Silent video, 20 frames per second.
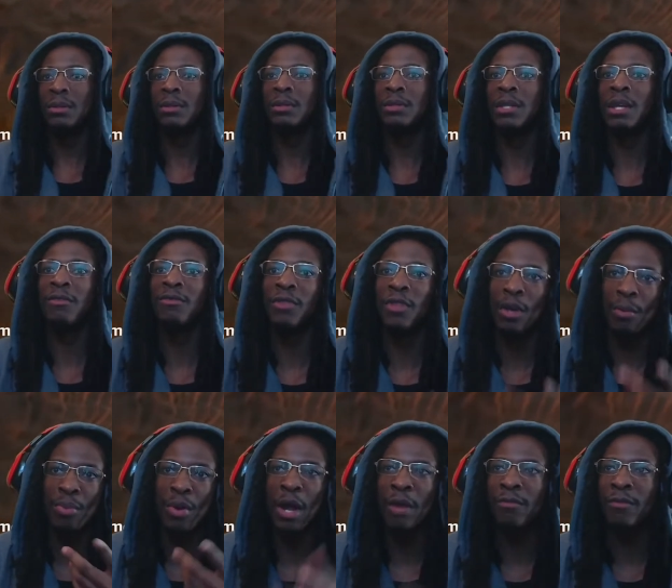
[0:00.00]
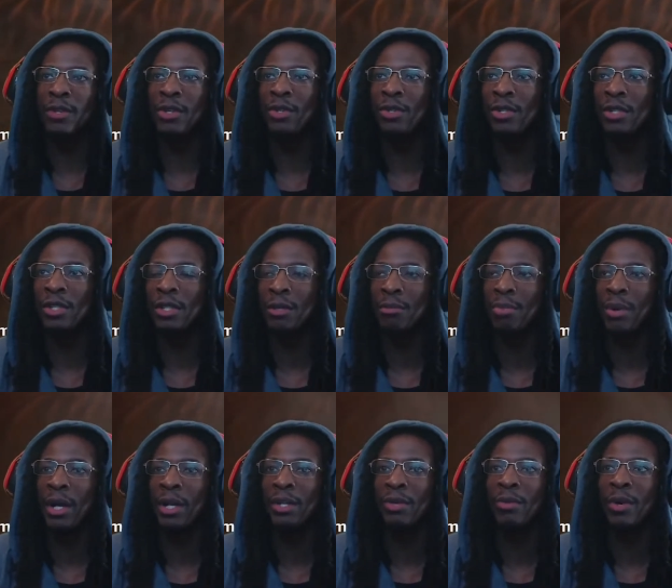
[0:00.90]
Definitely on Prime Video. You see the
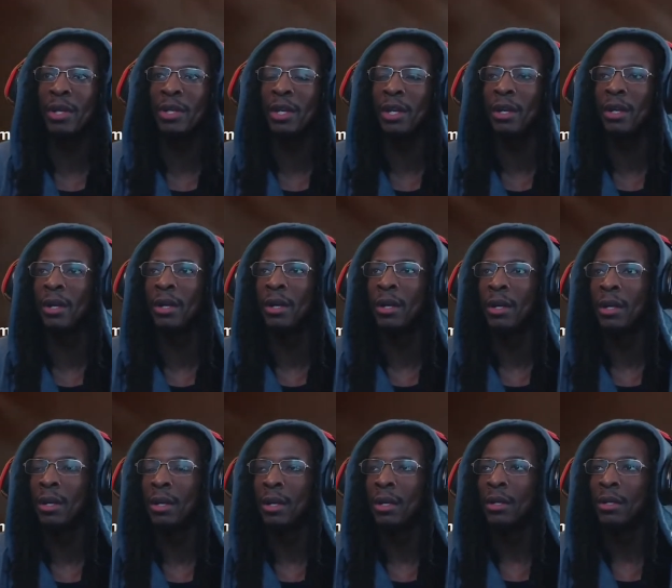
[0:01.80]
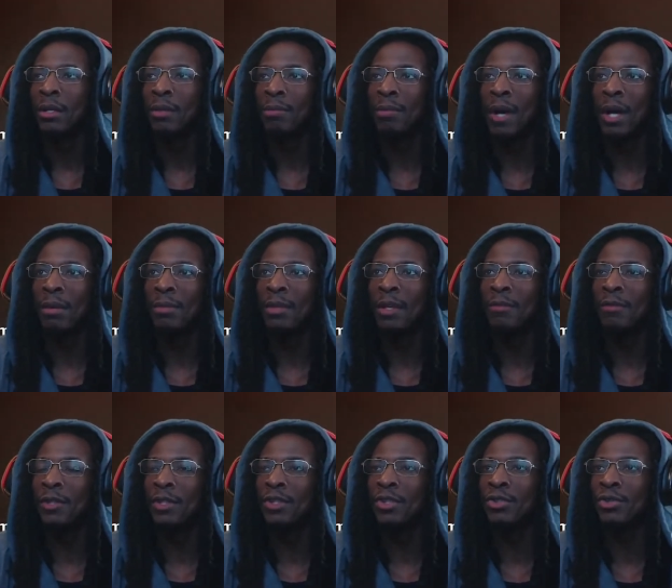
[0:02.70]
branding right there, the bottom left
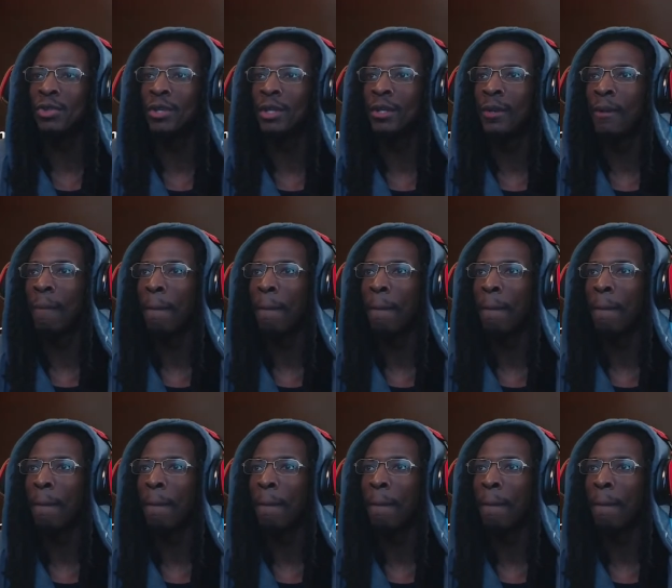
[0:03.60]
of your screen.